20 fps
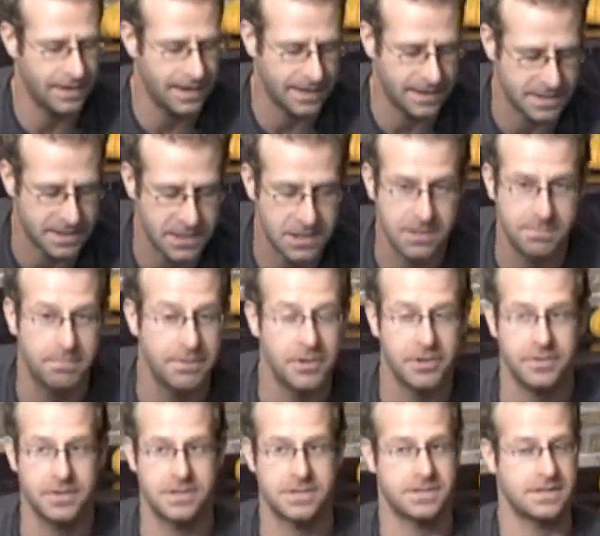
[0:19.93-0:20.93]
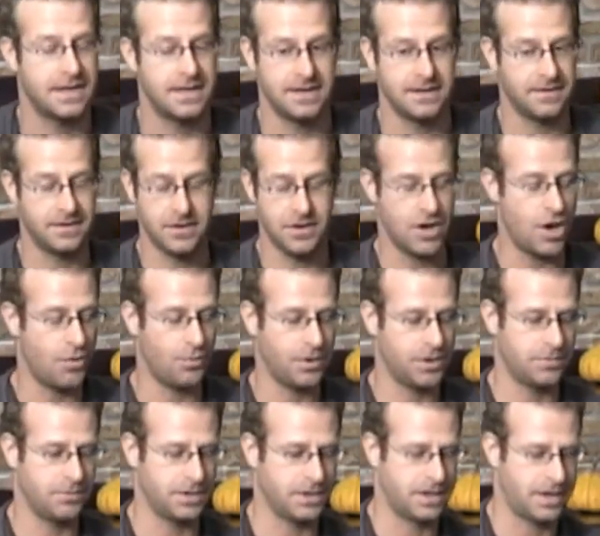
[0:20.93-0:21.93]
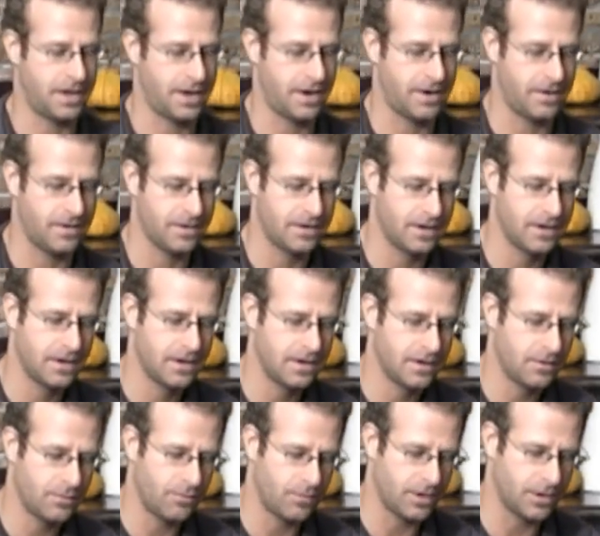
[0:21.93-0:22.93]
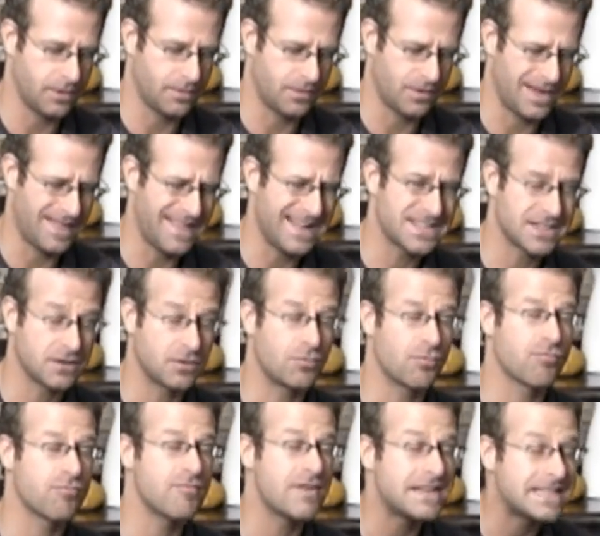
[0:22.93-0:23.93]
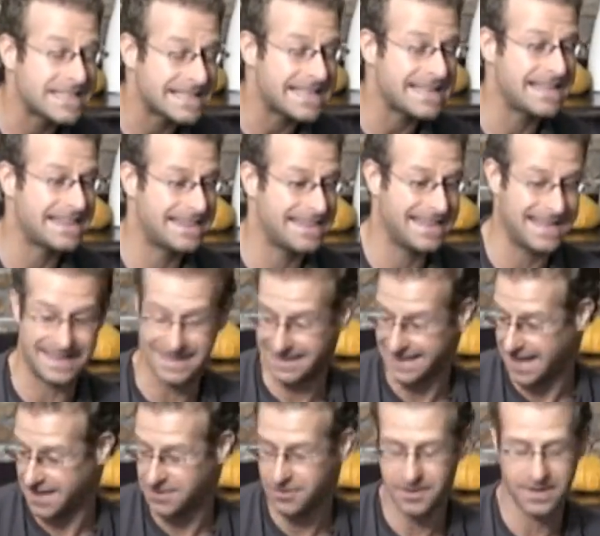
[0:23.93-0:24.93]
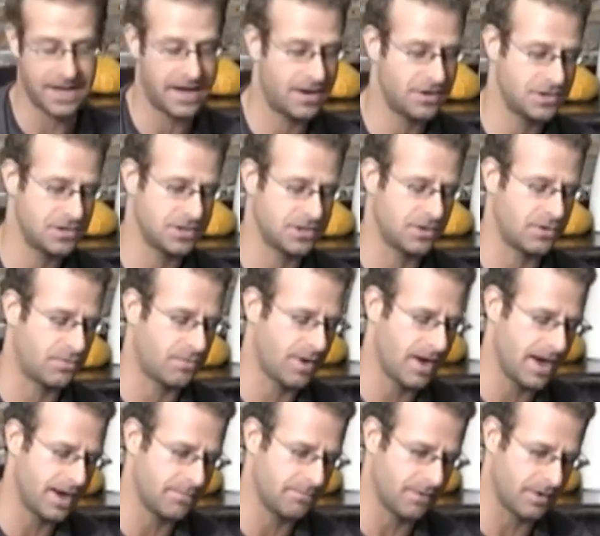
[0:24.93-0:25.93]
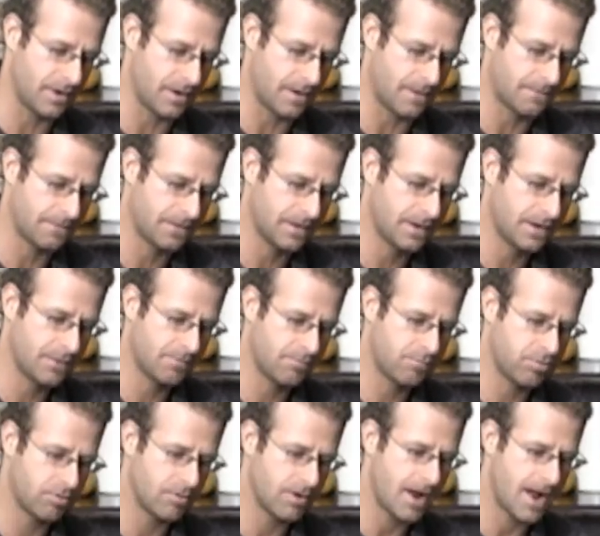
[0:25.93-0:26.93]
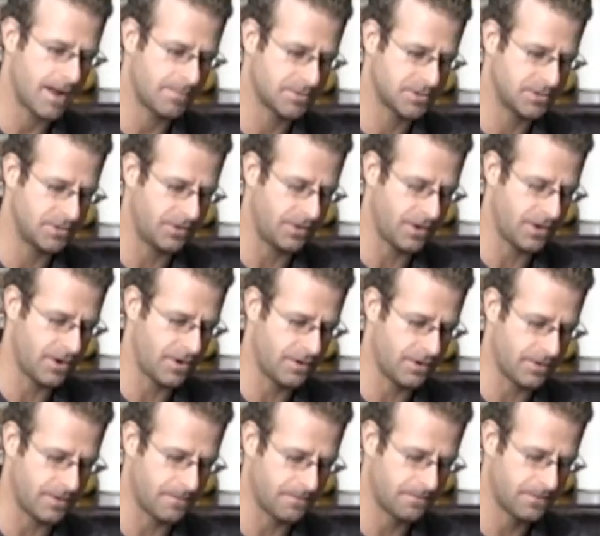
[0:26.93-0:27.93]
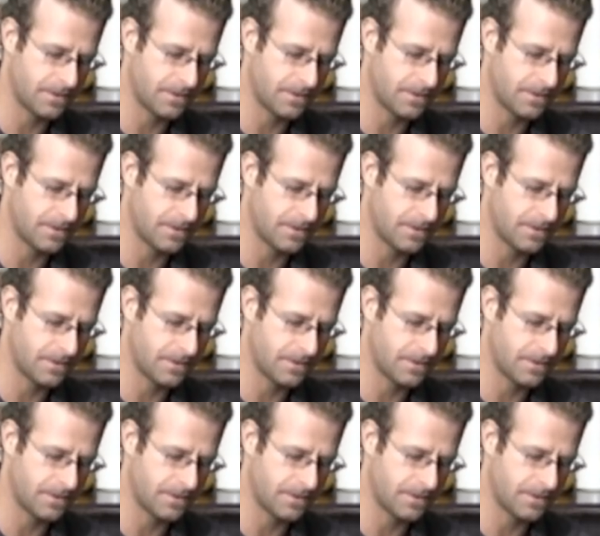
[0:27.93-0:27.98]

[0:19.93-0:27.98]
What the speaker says: I could spill this and no one would care. Wonderful. And that's a risky thing. Leather couches in a wine bar. Props to the owner.